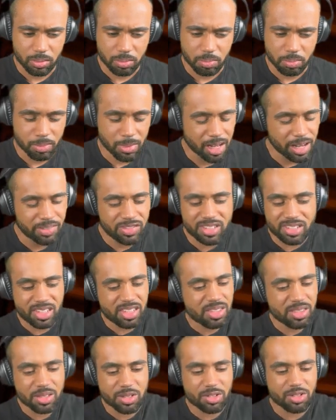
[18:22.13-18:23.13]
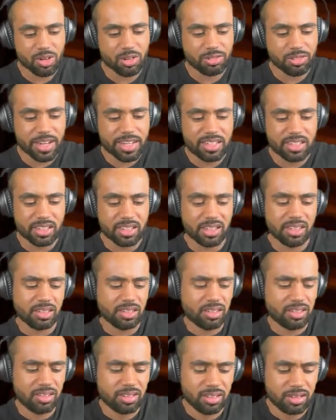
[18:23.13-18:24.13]
I've seen this already.
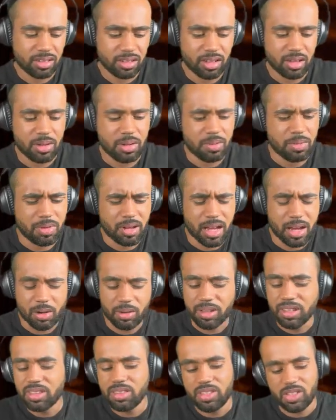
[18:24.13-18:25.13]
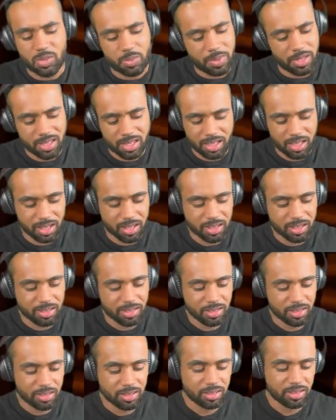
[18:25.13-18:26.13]
How can this be here?
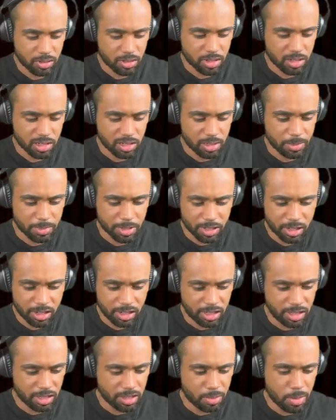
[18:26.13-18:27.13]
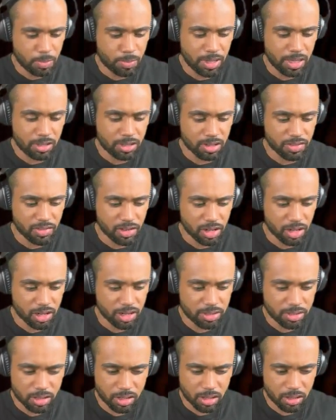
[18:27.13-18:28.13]
Am I gonna hear the beat of a heart
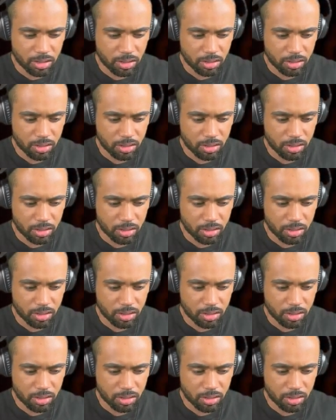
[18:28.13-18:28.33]
again?